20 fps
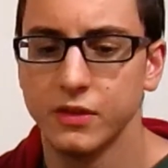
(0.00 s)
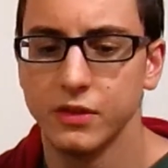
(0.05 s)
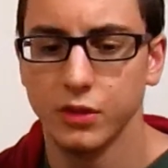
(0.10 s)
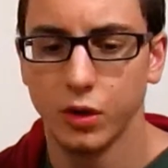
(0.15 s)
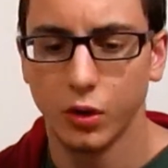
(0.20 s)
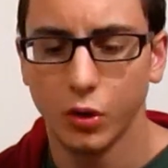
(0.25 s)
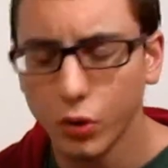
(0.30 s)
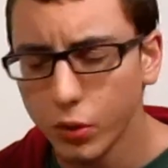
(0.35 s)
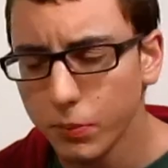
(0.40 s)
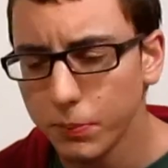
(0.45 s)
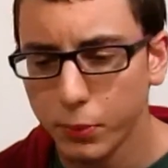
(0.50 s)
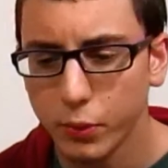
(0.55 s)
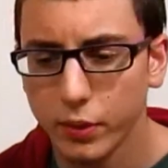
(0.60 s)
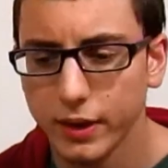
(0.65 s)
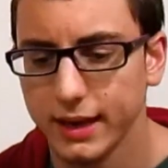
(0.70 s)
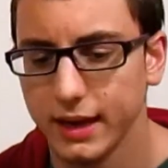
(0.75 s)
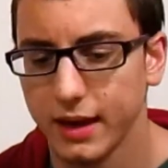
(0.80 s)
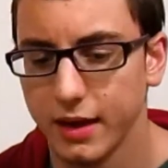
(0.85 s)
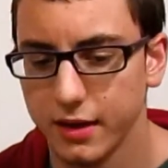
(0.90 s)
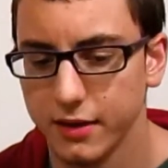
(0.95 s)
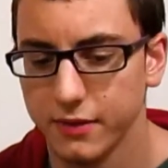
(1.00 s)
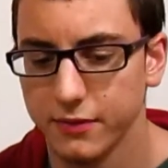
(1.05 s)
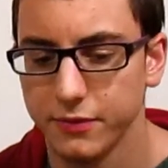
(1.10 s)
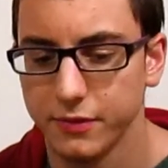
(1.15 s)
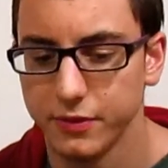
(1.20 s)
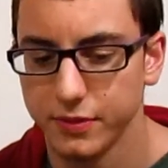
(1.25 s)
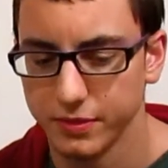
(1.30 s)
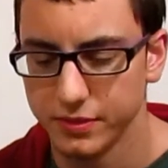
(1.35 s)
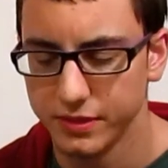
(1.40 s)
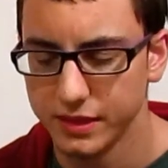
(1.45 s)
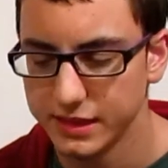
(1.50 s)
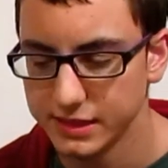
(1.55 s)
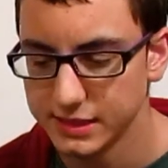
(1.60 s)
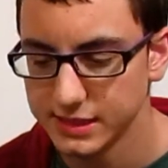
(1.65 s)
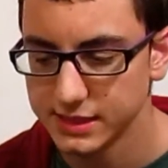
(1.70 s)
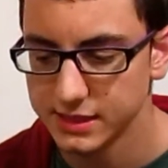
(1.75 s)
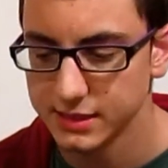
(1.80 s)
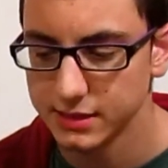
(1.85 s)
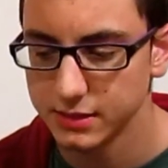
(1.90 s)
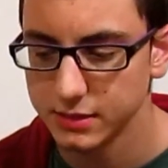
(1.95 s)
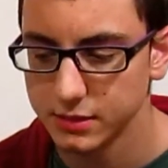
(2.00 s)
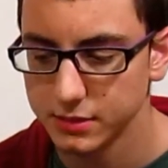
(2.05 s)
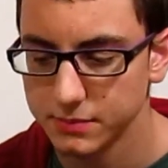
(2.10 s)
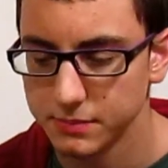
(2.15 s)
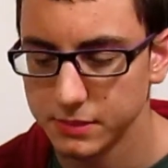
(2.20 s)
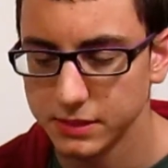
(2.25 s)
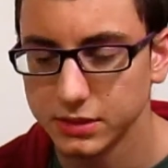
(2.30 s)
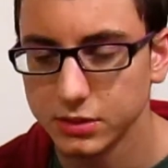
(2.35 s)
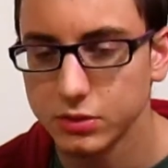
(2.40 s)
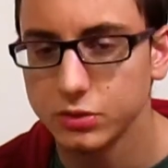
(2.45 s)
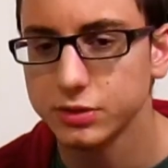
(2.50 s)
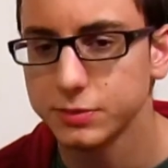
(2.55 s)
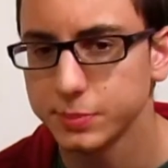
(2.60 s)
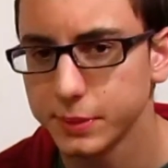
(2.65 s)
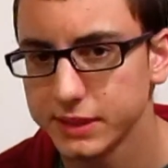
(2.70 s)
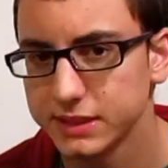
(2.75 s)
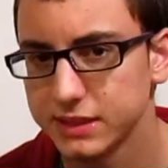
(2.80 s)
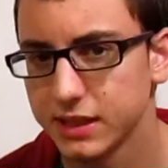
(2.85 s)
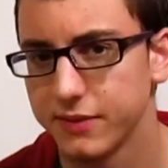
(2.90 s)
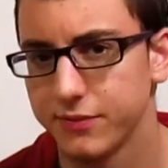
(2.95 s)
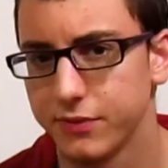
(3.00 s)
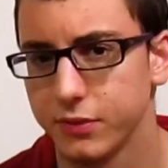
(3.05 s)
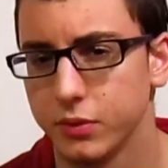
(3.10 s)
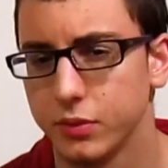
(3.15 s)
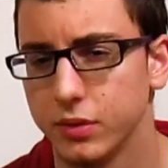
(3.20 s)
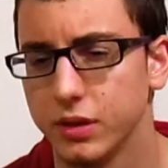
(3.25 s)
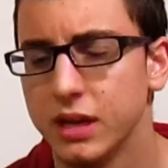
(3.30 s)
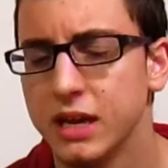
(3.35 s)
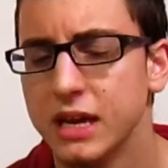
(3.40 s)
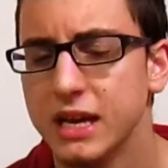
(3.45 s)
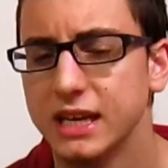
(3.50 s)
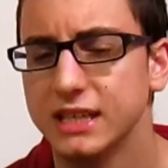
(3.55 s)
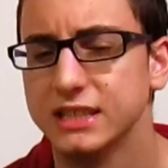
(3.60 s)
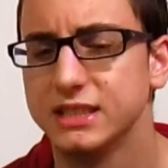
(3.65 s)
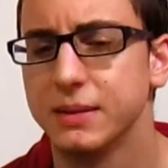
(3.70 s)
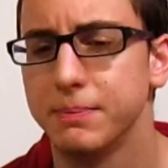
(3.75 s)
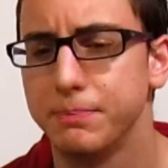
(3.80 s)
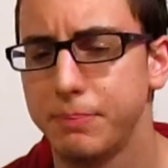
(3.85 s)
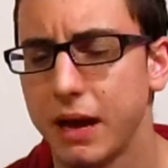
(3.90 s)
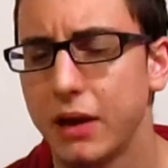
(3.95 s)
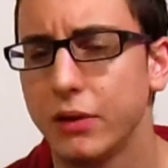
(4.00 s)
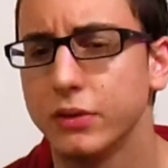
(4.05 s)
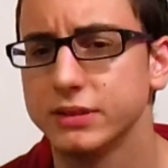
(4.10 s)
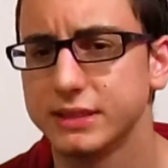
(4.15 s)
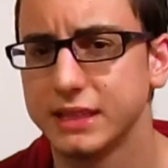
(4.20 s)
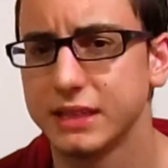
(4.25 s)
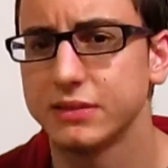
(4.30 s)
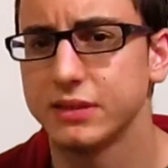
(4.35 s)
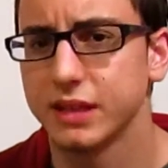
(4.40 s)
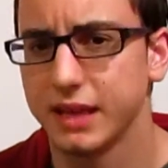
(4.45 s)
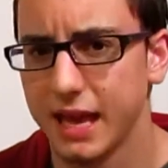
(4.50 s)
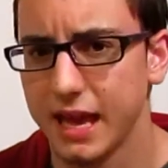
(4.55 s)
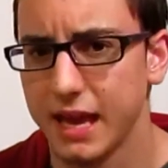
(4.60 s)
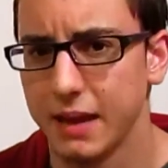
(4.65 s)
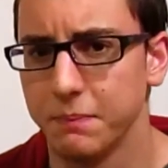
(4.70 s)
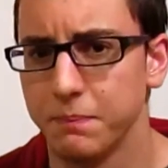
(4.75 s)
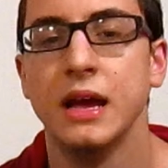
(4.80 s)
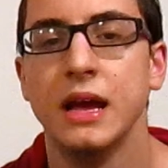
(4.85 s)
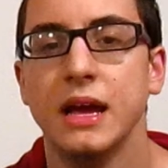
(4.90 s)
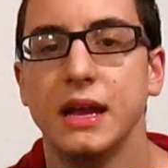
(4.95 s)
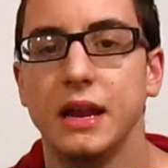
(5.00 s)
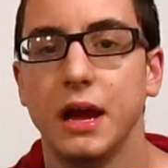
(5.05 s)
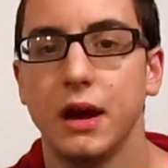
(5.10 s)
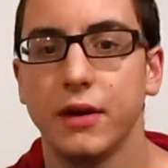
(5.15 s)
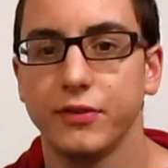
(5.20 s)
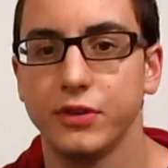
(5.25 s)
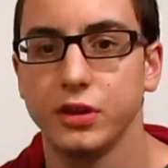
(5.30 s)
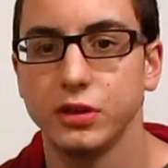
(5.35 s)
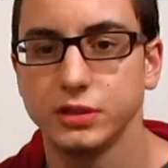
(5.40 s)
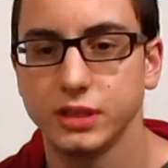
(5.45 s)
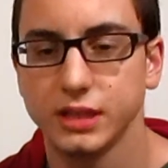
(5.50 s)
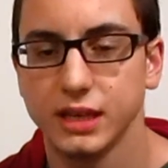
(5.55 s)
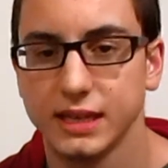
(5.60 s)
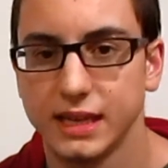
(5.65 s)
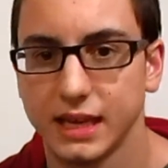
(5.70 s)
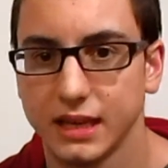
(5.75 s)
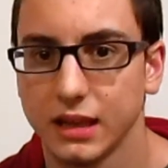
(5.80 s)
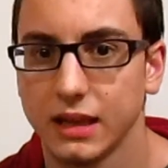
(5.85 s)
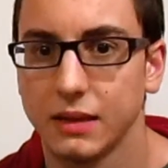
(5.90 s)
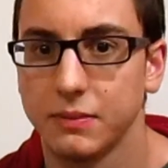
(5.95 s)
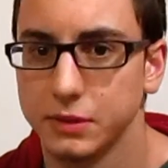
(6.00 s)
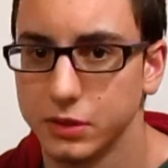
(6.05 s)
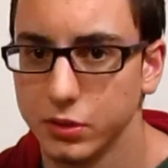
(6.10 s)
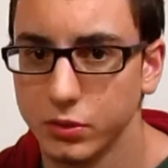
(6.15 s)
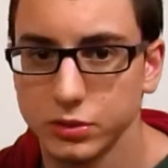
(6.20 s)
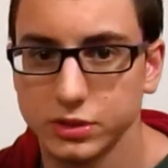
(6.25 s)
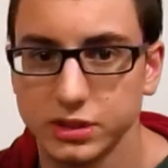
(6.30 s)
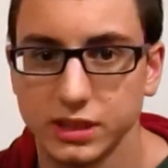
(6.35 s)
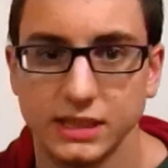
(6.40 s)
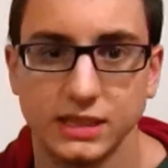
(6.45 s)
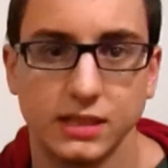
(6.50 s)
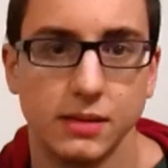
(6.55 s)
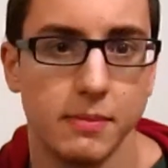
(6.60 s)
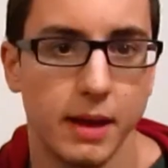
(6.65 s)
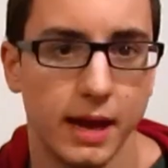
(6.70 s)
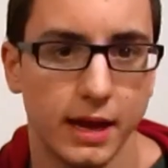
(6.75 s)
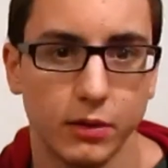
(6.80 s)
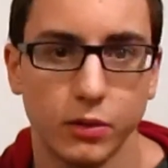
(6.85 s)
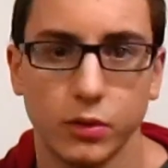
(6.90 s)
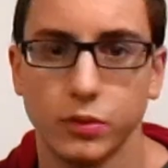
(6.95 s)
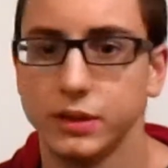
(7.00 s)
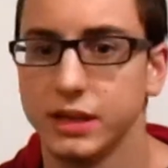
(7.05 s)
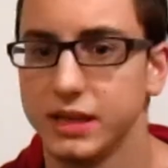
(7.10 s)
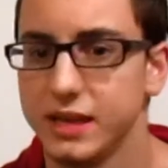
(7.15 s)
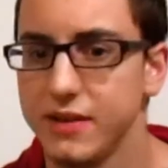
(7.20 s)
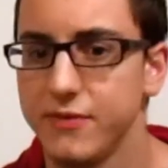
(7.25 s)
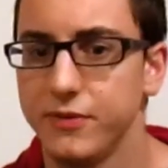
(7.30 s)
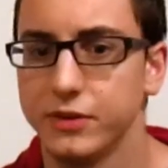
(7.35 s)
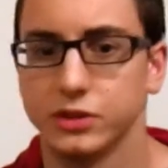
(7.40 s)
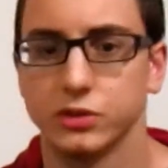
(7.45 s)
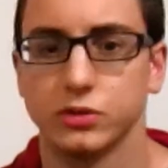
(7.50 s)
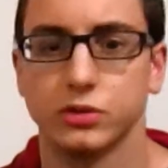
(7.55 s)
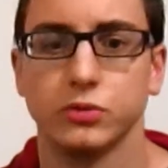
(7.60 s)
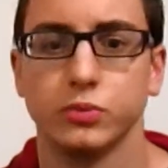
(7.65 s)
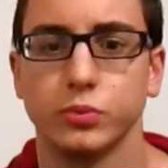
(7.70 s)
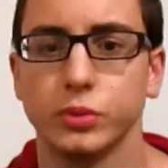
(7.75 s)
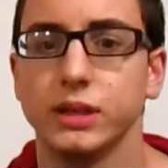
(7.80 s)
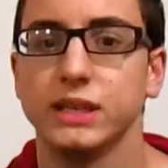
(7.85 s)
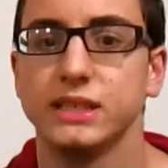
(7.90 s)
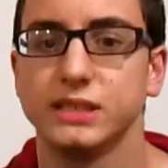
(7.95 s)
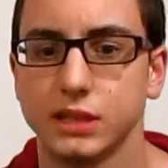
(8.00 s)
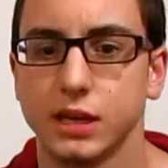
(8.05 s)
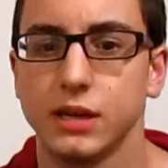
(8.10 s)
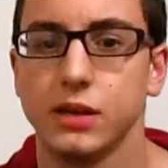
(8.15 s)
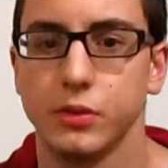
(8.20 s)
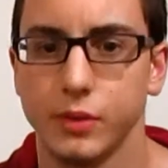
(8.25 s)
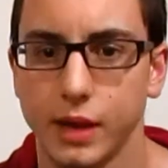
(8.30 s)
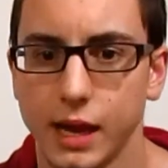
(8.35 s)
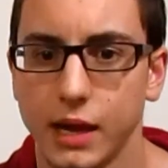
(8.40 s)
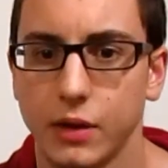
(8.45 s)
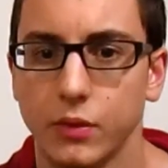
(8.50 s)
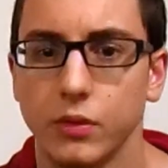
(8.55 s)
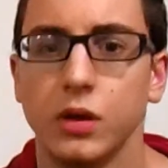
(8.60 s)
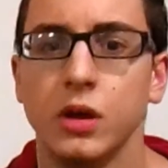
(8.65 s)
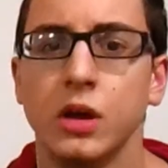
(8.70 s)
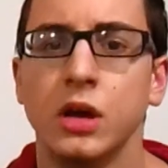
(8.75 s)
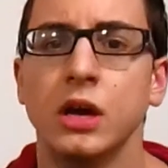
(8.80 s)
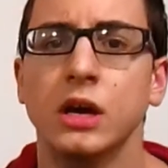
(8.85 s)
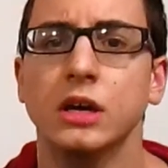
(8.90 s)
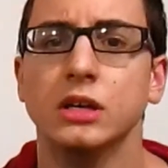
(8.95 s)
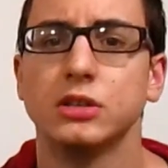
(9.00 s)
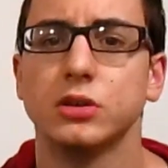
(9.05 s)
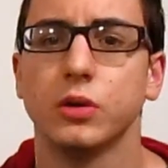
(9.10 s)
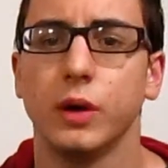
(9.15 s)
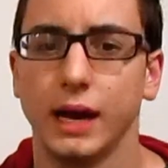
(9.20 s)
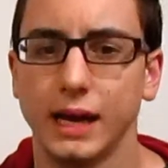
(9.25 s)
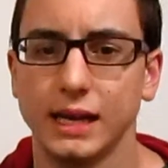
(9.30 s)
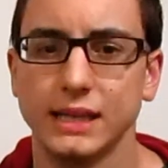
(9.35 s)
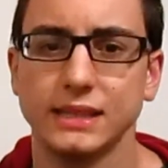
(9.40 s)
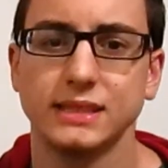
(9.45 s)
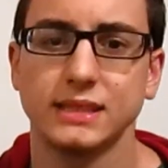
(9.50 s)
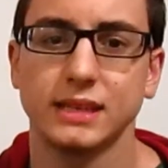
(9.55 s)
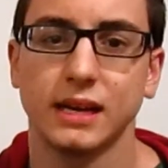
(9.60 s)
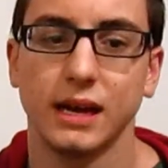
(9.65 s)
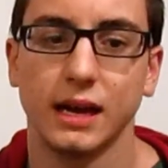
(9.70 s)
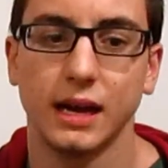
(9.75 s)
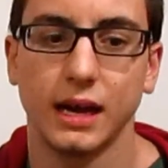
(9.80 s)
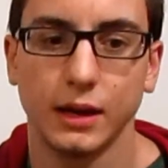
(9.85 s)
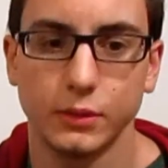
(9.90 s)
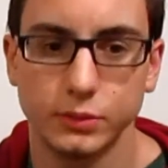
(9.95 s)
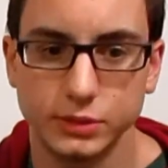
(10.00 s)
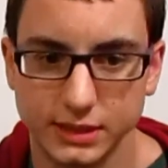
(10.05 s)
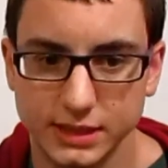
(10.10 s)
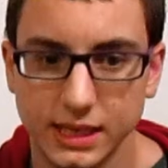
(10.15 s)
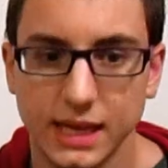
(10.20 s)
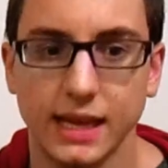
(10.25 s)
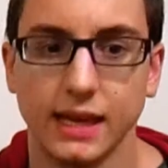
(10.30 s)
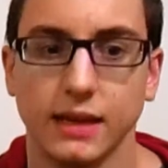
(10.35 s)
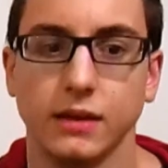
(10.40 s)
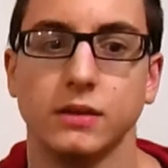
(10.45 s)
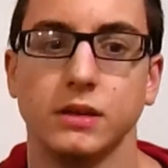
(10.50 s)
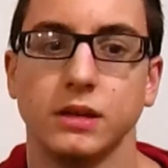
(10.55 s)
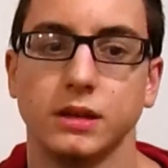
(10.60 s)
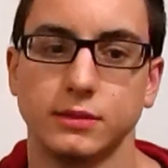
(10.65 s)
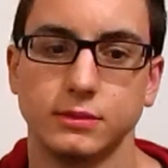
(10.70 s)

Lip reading: The whole point of this Mystical Space Typhoon is to balance out the game. Now, if you're using a deck like Madolche's, the macro and the D-Fisher could really shut you down. So as I was saying,